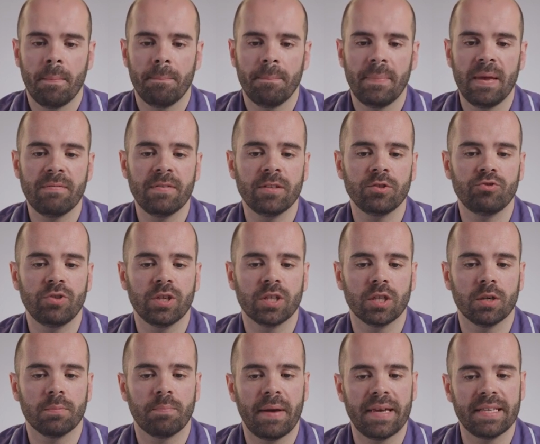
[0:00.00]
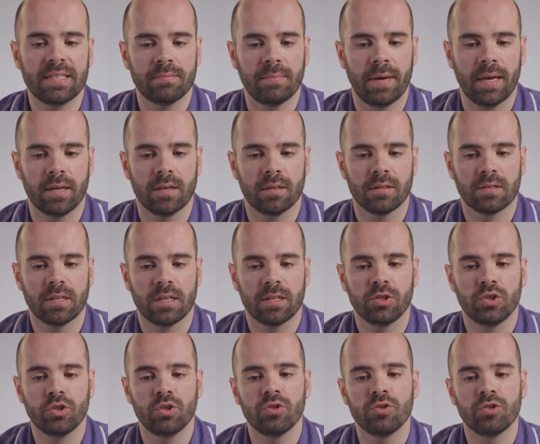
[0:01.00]
Biventricular pacemakers are
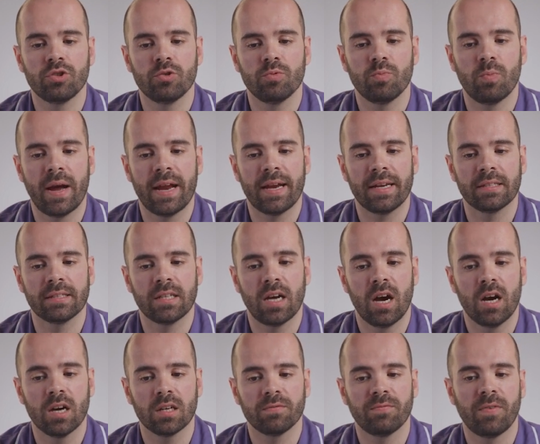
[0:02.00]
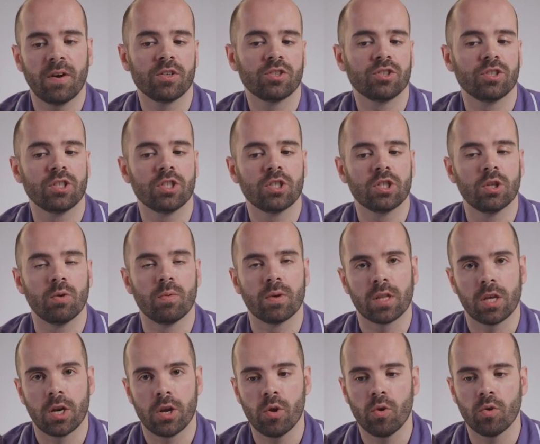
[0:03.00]
used when the heart function is lower
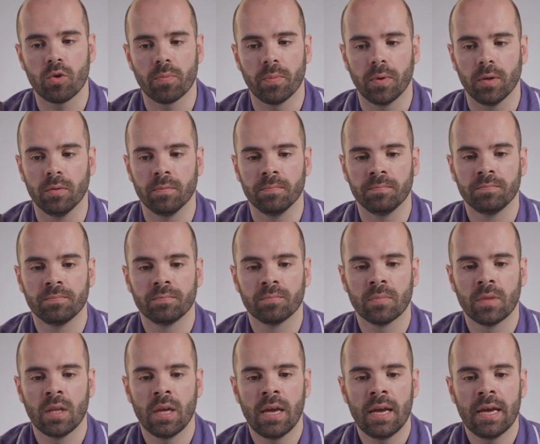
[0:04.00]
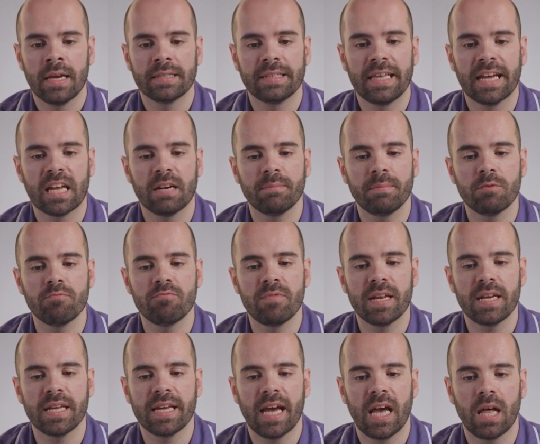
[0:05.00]
than normal. They can be
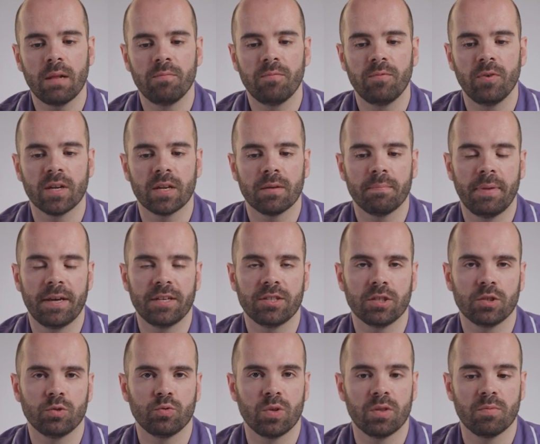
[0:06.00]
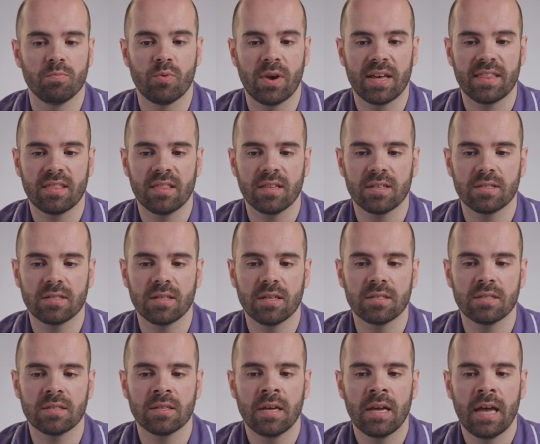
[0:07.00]
really helpful in patients with
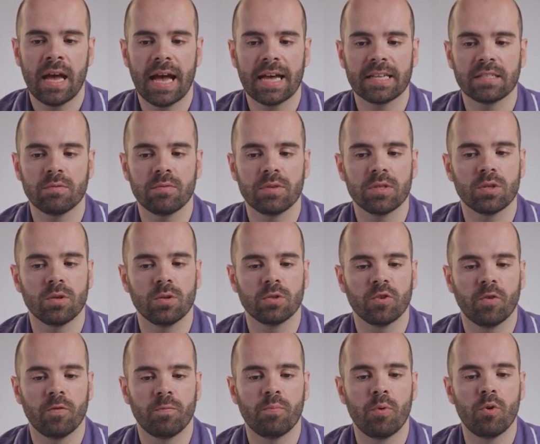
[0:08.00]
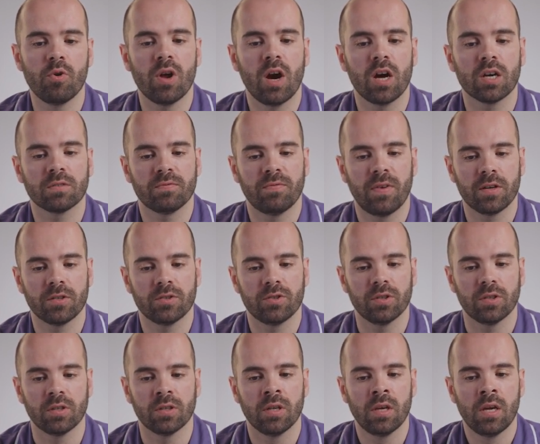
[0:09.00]
breathlessness as a result of poor heart
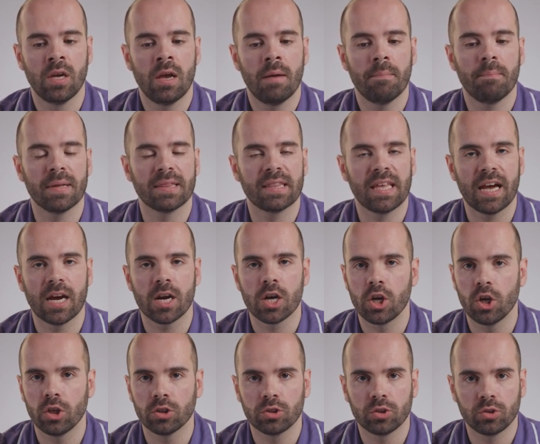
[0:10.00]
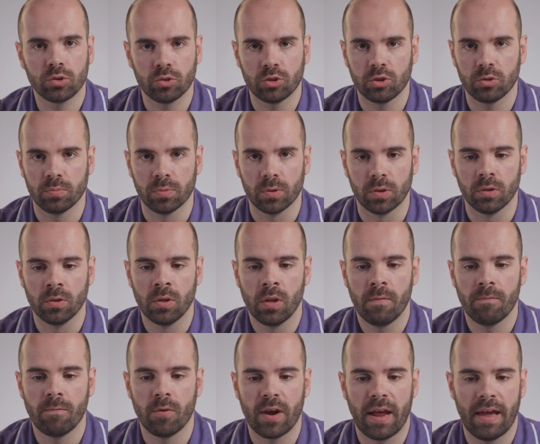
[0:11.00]
function, but they are not suitable
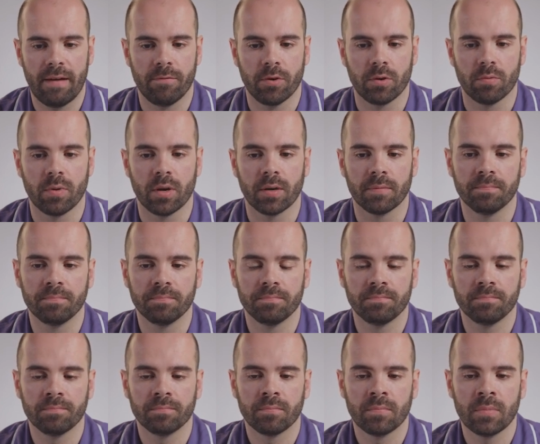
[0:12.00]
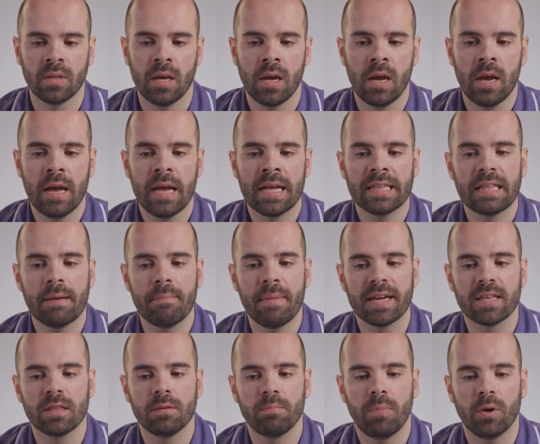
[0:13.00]
for everyone. They
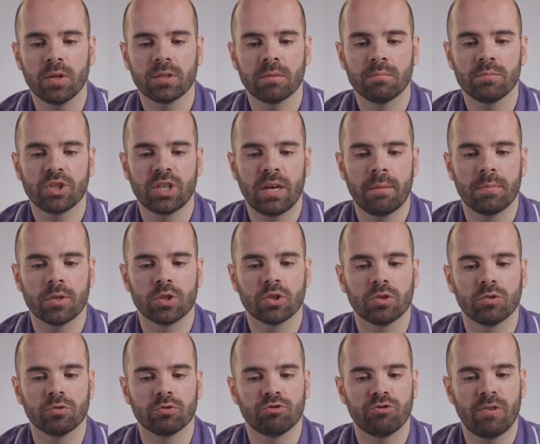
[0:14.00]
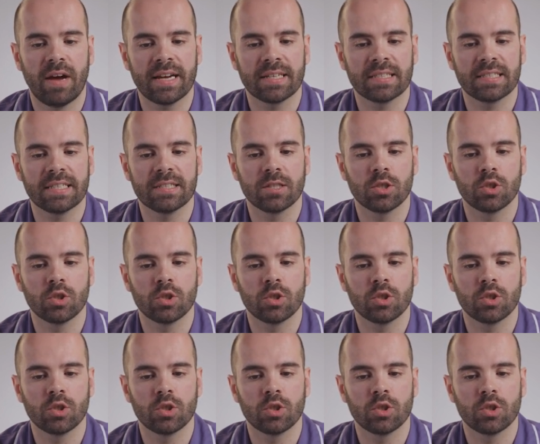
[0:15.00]
make the bottom chambers contract and